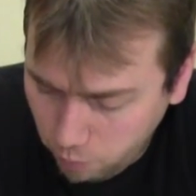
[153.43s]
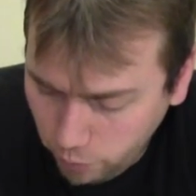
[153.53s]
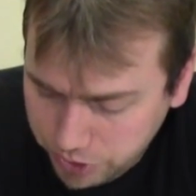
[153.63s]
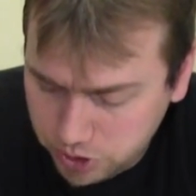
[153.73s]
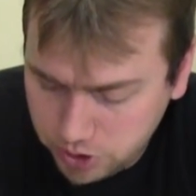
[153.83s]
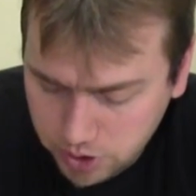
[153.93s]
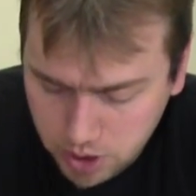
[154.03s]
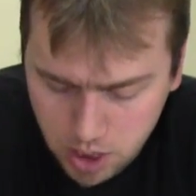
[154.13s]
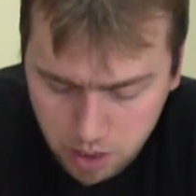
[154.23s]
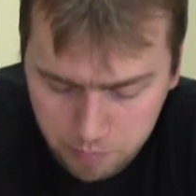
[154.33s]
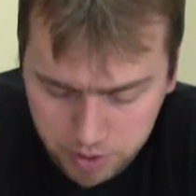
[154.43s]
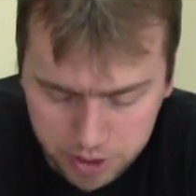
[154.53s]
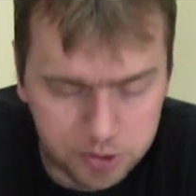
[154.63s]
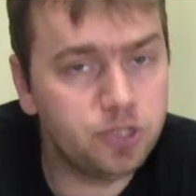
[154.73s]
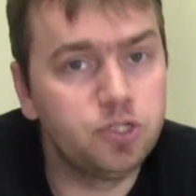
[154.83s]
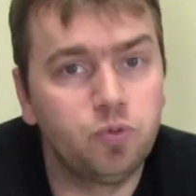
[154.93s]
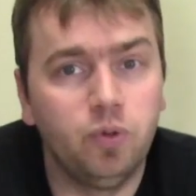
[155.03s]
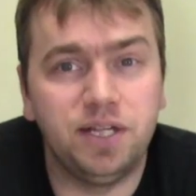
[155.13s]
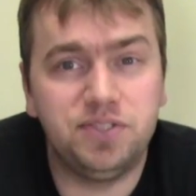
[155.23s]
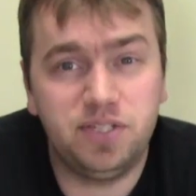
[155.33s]
Which miniatures
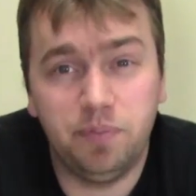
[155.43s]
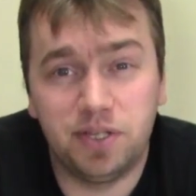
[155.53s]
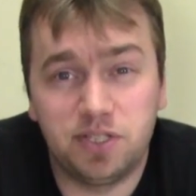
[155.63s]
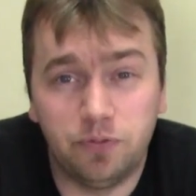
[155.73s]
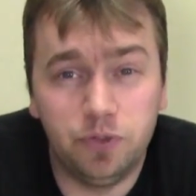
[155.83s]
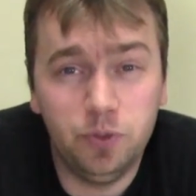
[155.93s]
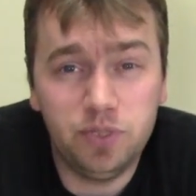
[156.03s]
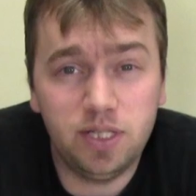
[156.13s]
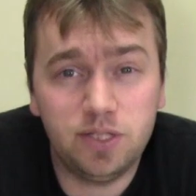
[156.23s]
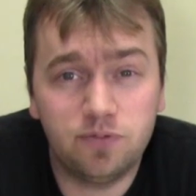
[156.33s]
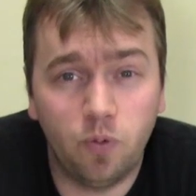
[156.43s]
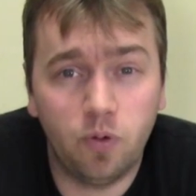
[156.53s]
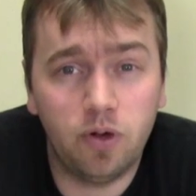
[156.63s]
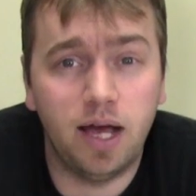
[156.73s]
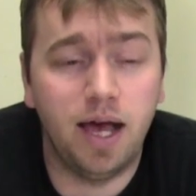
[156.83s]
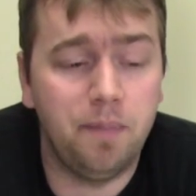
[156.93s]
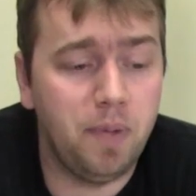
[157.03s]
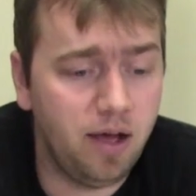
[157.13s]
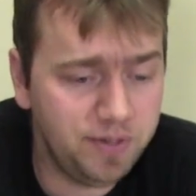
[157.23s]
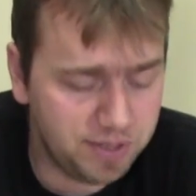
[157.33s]
would I see myself using these for?
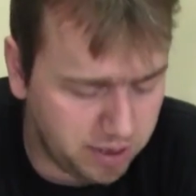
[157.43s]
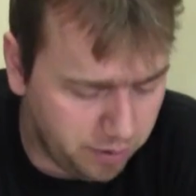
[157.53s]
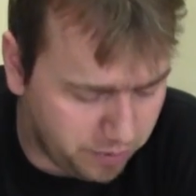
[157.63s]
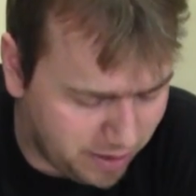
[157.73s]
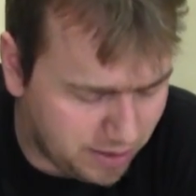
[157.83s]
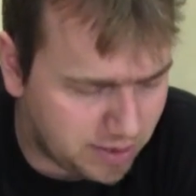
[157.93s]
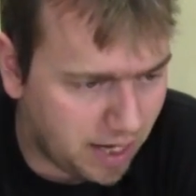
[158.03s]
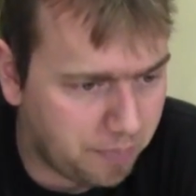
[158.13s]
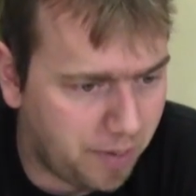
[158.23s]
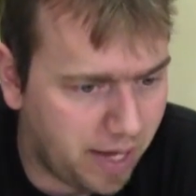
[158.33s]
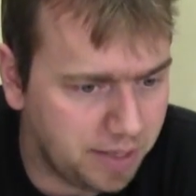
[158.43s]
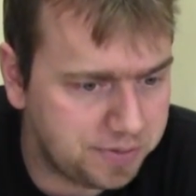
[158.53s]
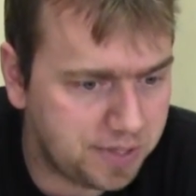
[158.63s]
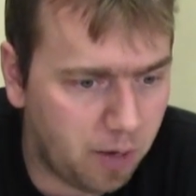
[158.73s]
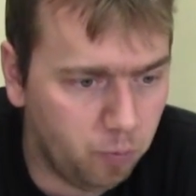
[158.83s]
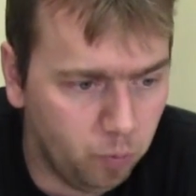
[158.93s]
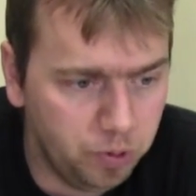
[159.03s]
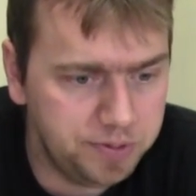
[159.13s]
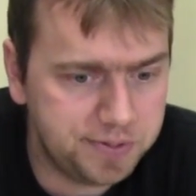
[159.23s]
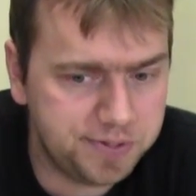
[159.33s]
Obviously, with these type of paints, I
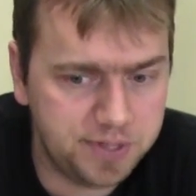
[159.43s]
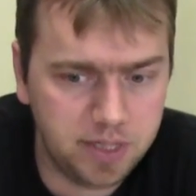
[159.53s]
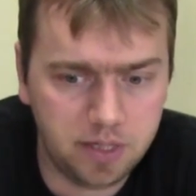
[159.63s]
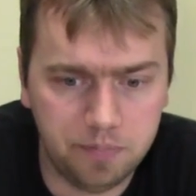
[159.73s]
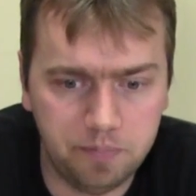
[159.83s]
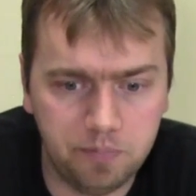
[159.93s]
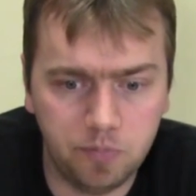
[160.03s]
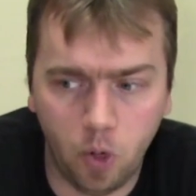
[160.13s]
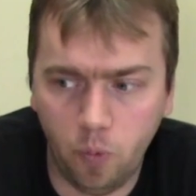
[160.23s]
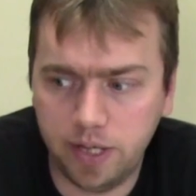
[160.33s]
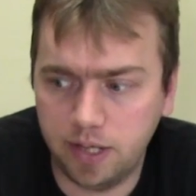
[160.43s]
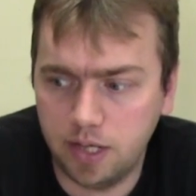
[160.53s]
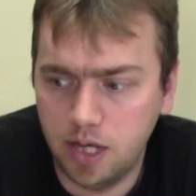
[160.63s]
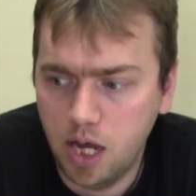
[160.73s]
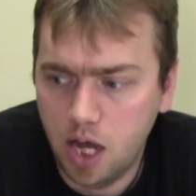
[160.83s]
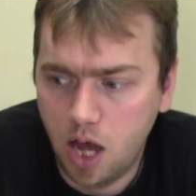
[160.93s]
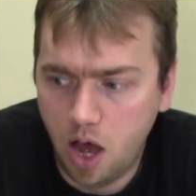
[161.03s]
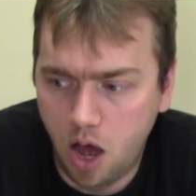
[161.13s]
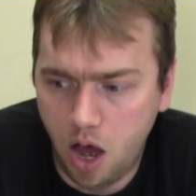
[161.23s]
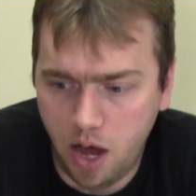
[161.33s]
wouldn't see them going
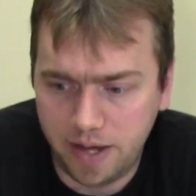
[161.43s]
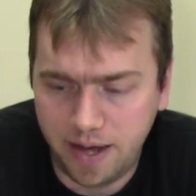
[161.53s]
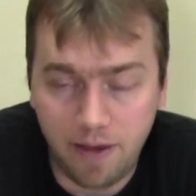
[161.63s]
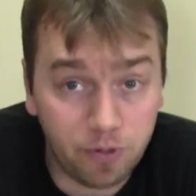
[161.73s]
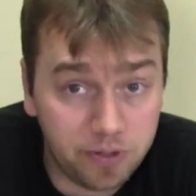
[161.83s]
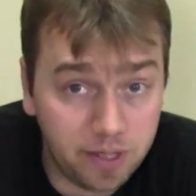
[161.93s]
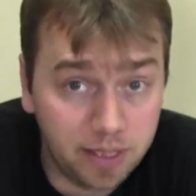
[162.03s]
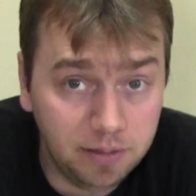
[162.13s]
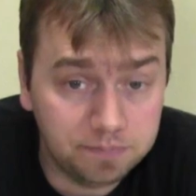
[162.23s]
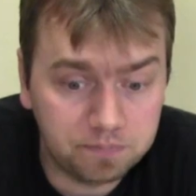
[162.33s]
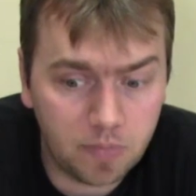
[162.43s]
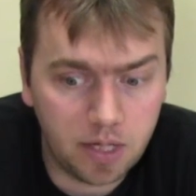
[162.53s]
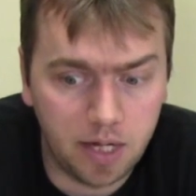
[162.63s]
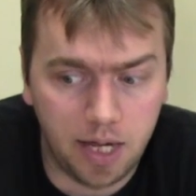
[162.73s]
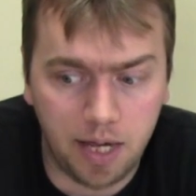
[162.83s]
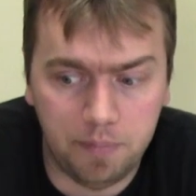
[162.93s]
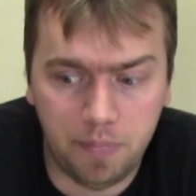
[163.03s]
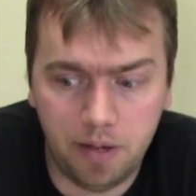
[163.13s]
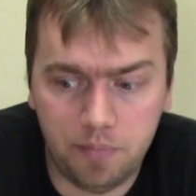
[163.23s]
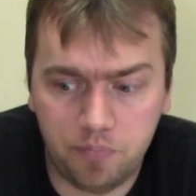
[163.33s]
on everything.
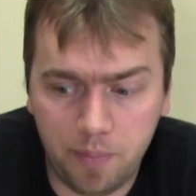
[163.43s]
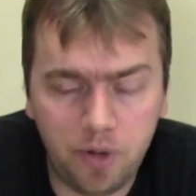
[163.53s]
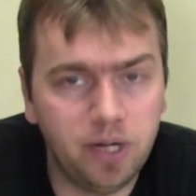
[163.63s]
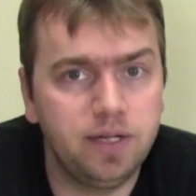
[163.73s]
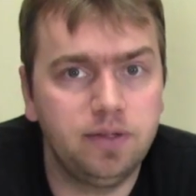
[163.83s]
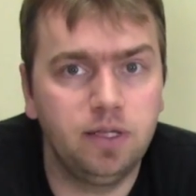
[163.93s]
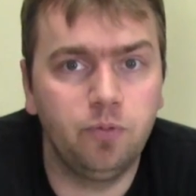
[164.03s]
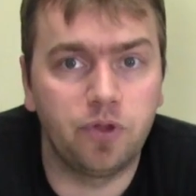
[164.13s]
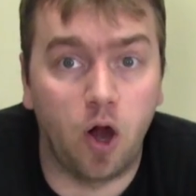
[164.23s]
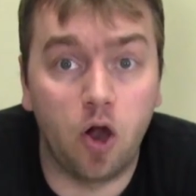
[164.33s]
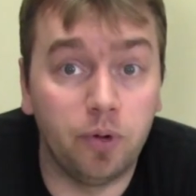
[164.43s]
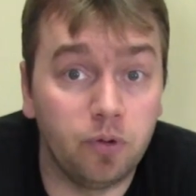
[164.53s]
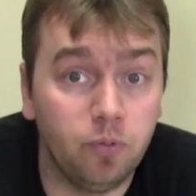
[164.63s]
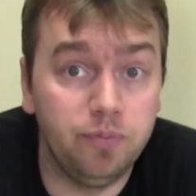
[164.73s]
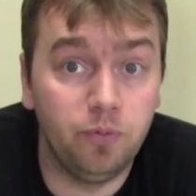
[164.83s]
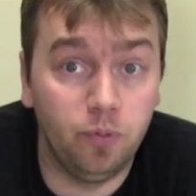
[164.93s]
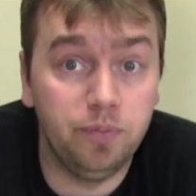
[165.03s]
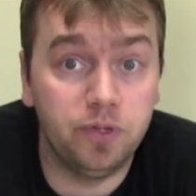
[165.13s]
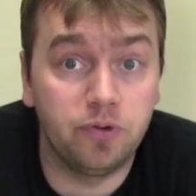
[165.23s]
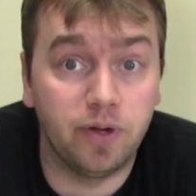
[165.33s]
Primarily anything with armor would
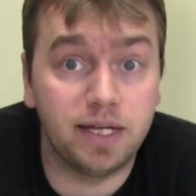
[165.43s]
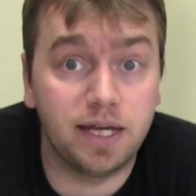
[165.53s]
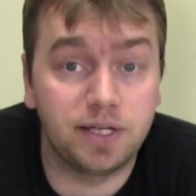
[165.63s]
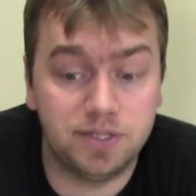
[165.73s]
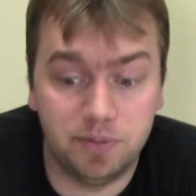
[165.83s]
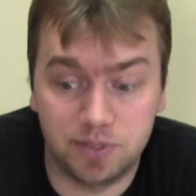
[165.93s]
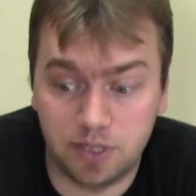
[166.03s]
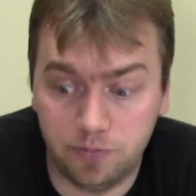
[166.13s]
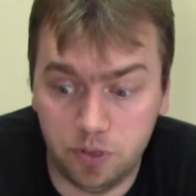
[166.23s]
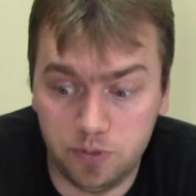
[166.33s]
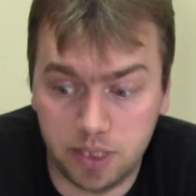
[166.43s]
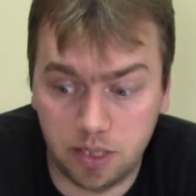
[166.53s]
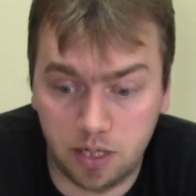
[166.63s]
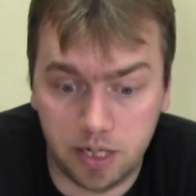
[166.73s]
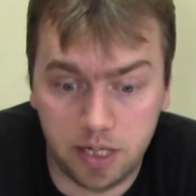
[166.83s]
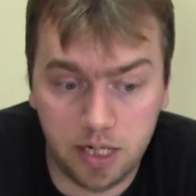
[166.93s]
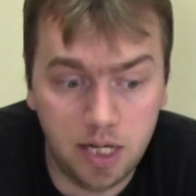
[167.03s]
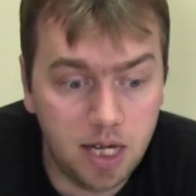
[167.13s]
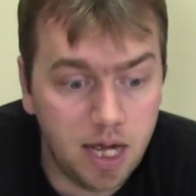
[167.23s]
be great. I could see myself using it on.